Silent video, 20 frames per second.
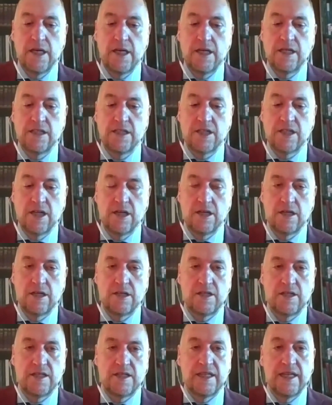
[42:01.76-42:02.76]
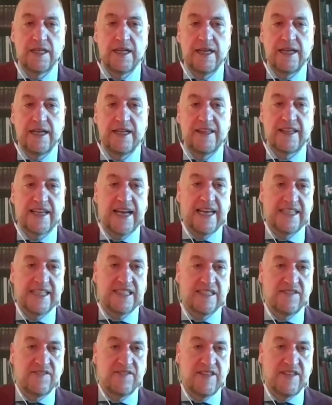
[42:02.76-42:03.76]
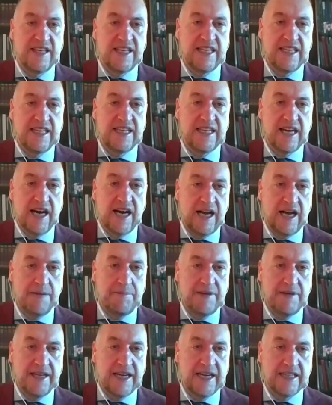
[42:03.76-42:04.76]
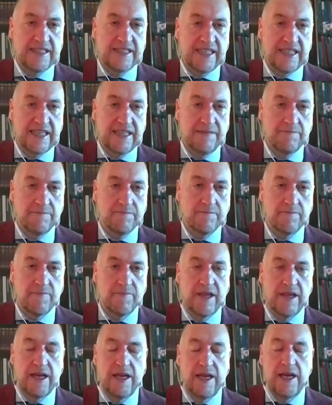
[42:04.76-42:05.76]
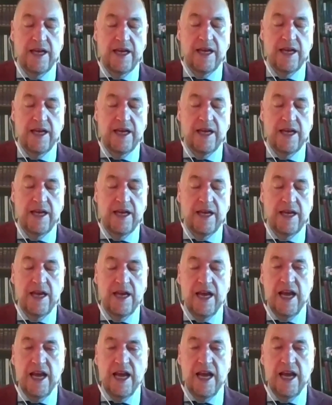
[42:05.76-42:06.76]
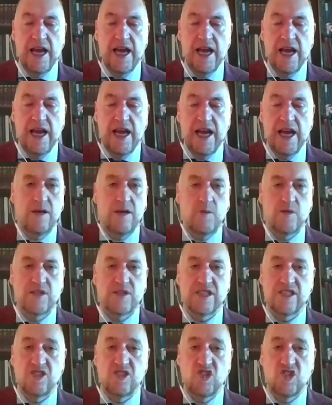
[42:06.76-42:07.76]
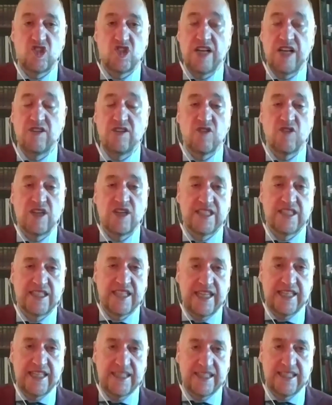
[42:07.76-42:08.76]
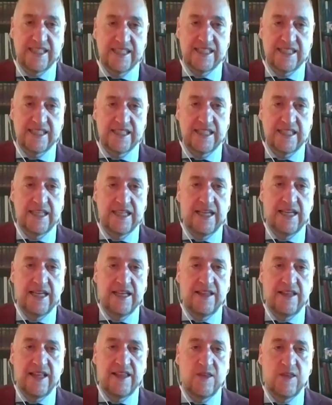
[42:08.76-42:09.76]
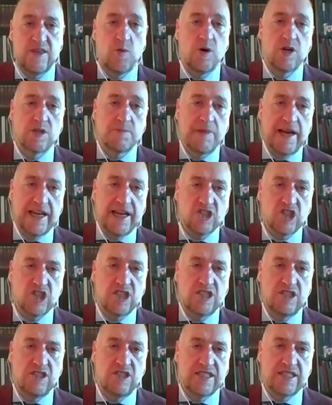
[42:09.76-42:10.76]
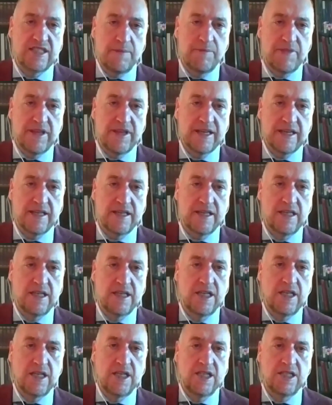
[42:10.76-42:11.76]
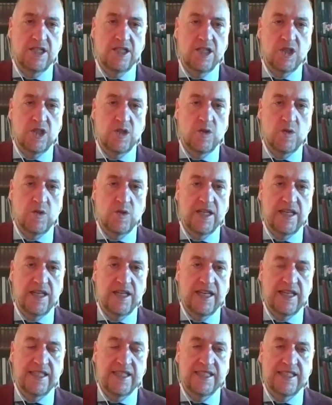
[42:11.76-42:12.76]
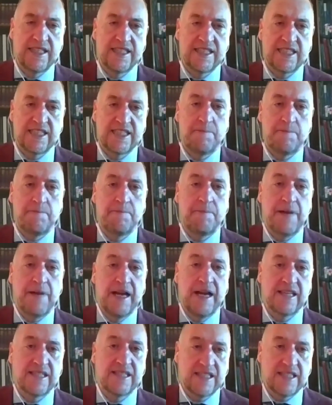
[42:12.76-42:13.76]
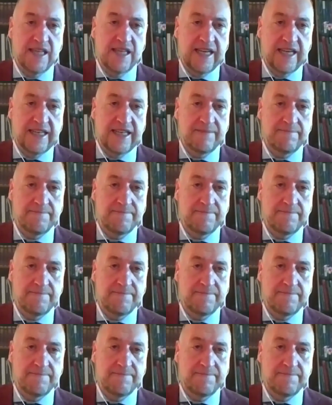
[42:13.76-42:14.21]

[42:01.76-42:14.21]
So in the case of the IBRD, at point there was a general consensus that the World Bank should do something to assist Palestine.